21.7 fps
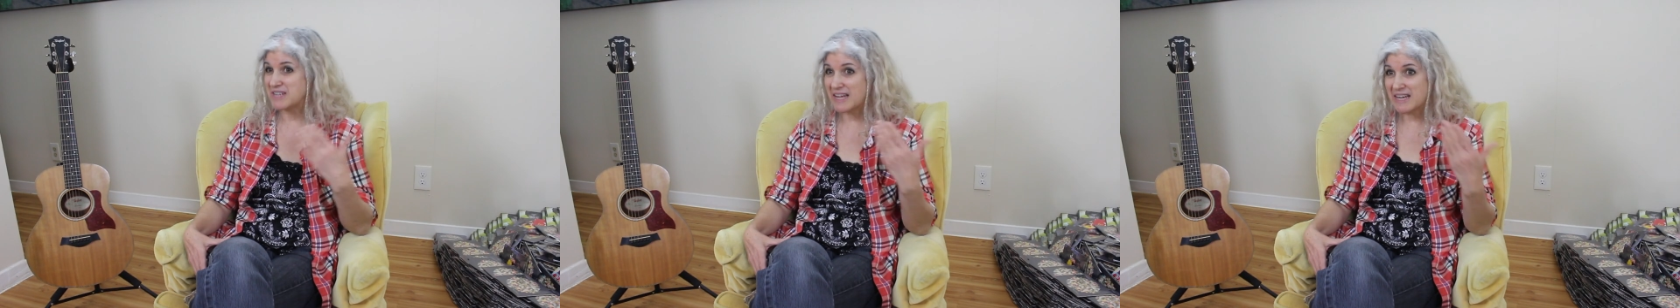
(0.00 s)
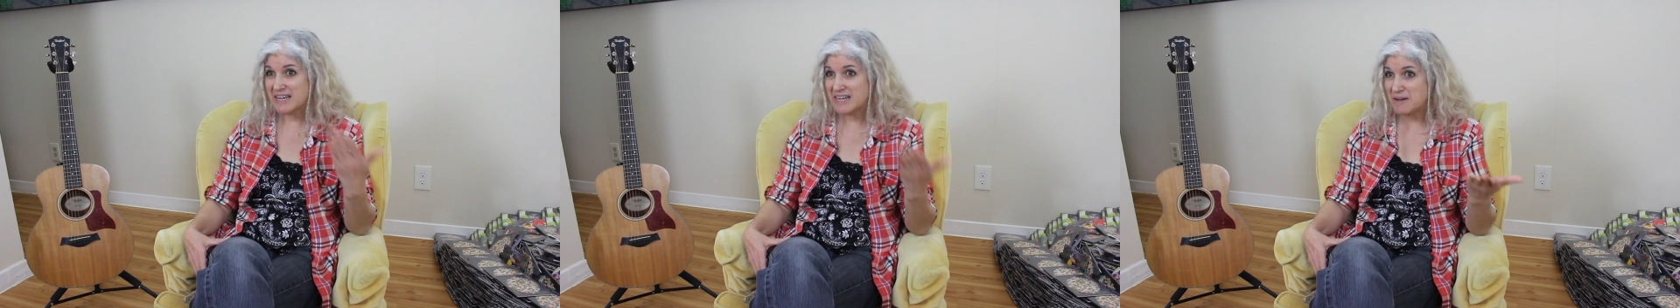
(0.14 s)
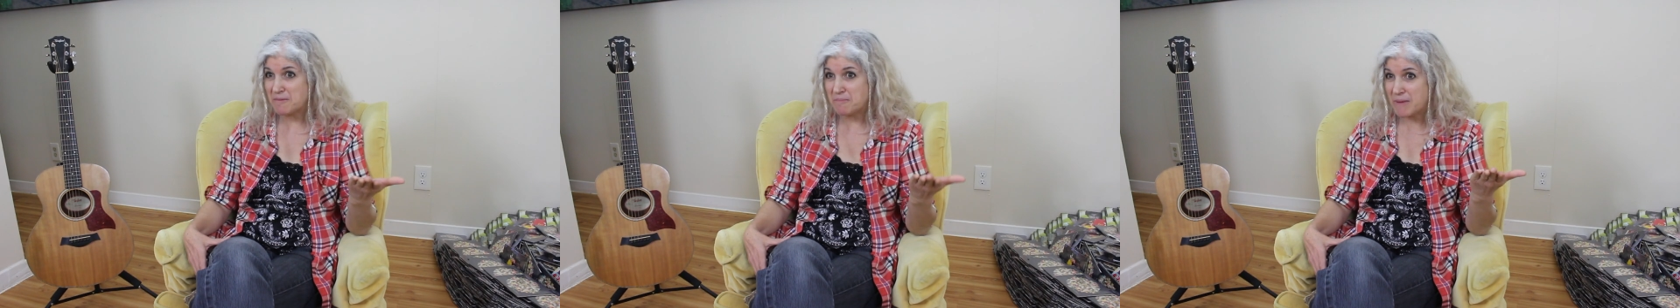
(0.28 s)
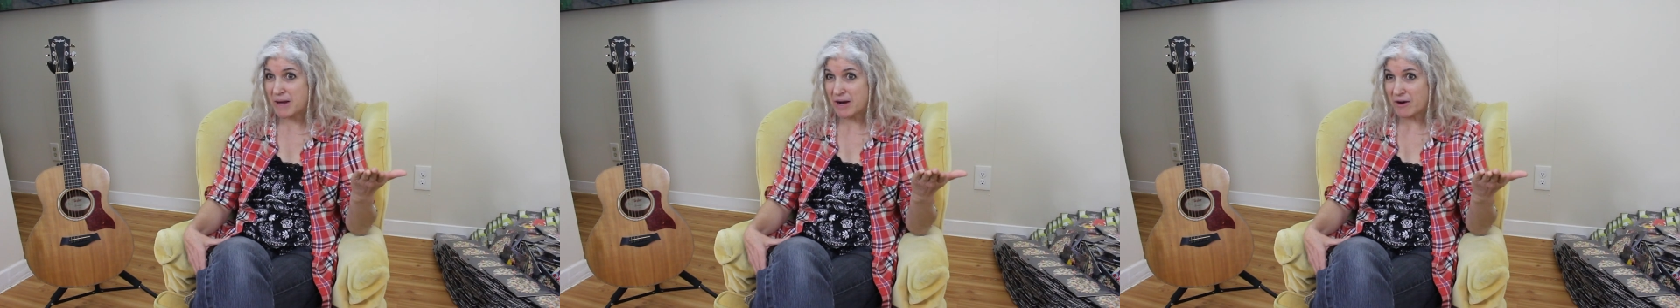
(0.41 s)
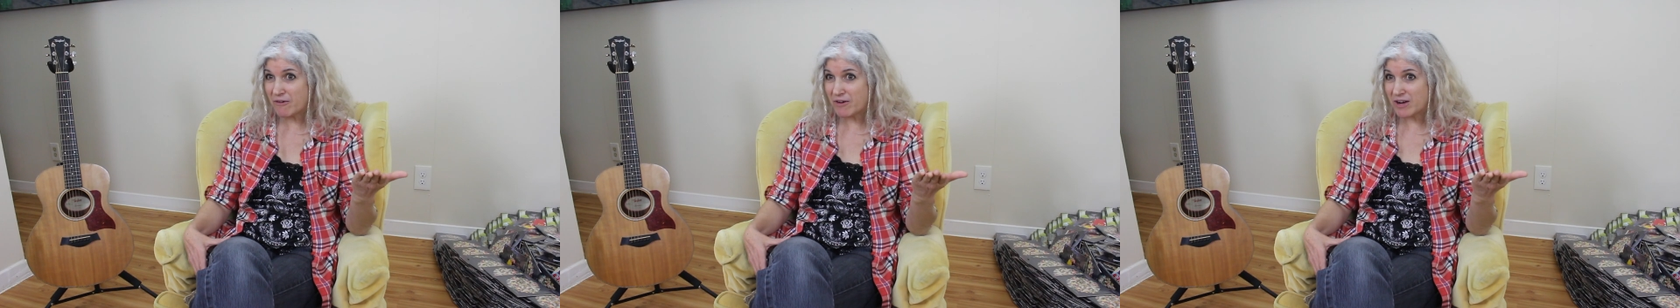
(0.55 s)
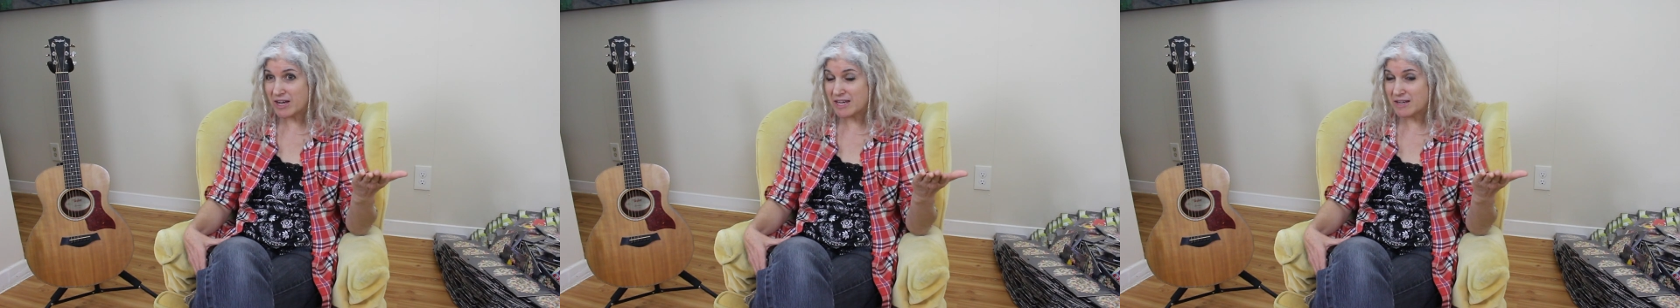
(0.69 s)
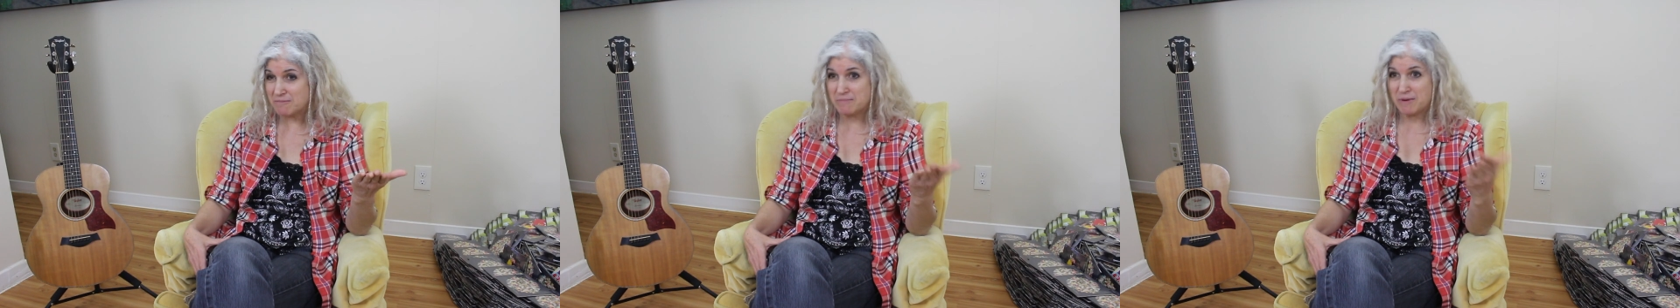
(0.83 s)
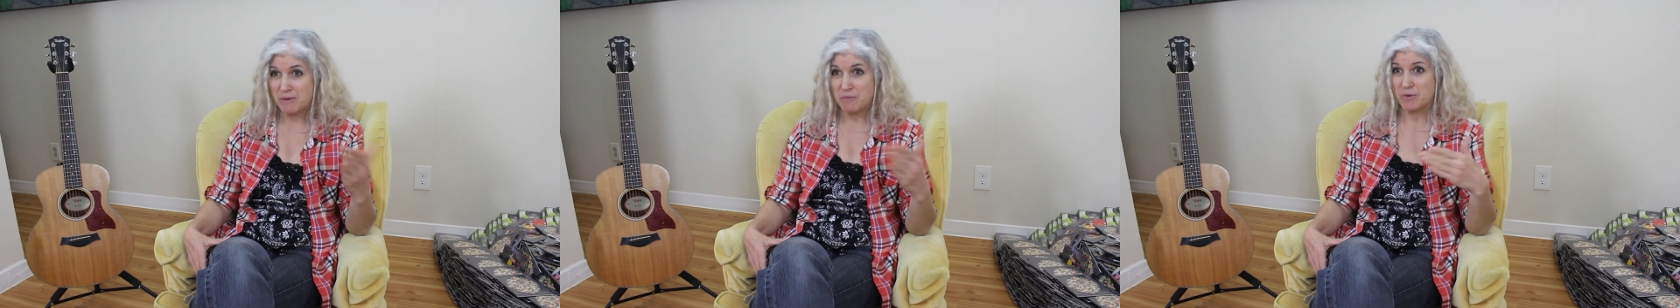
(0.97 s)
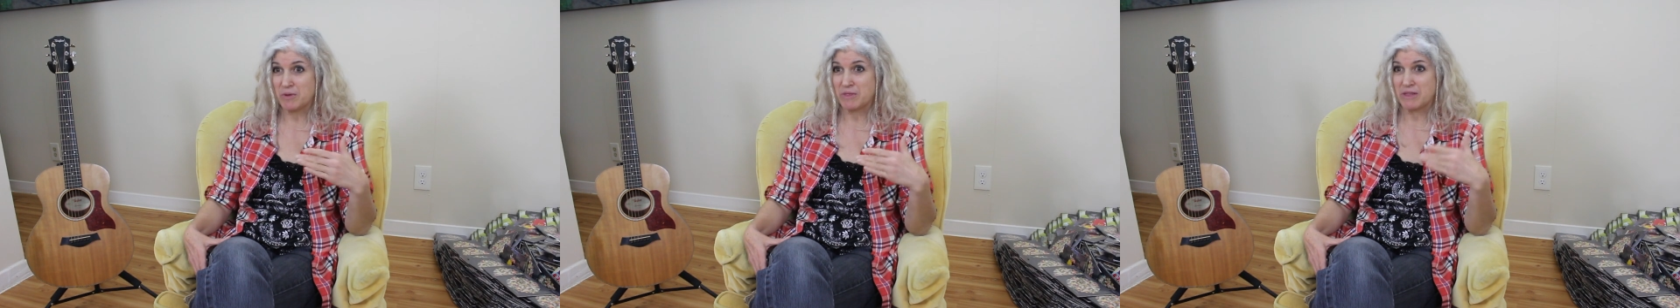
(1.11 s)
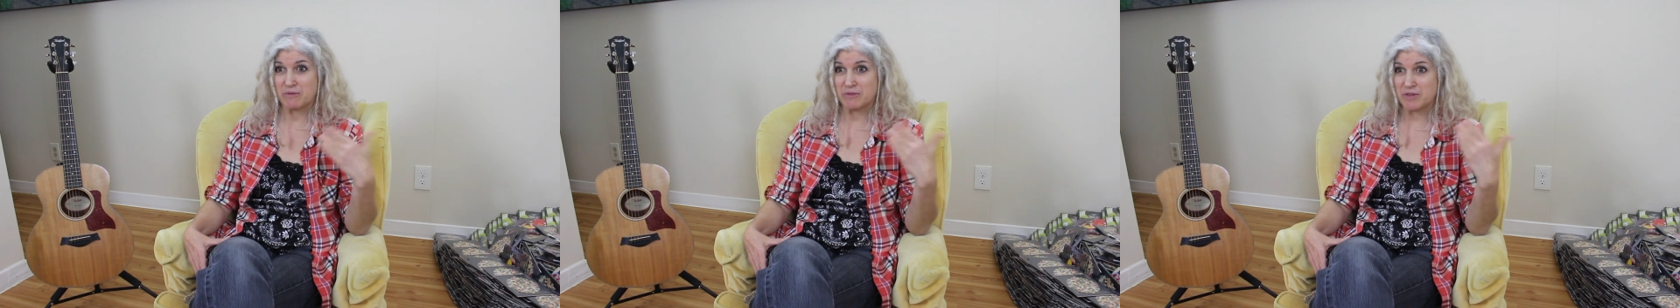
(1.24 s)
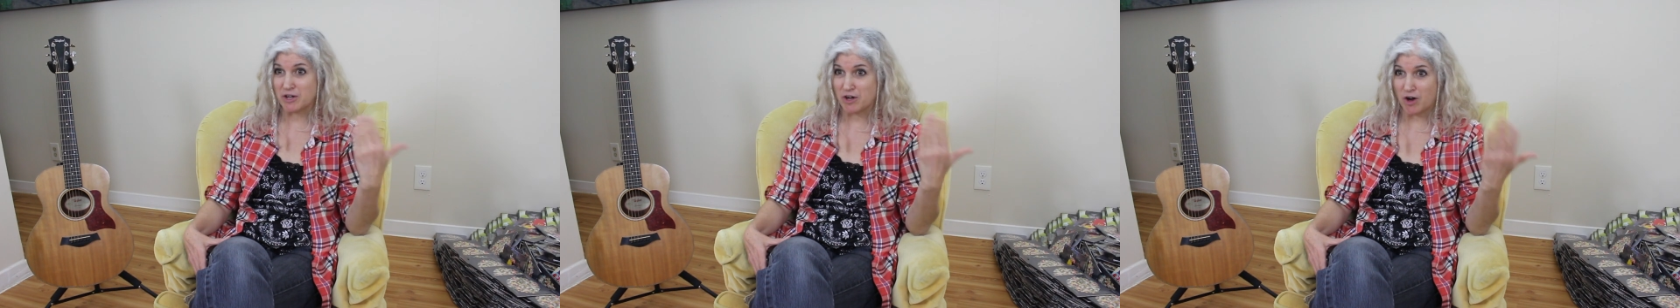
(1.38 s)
like American, but without the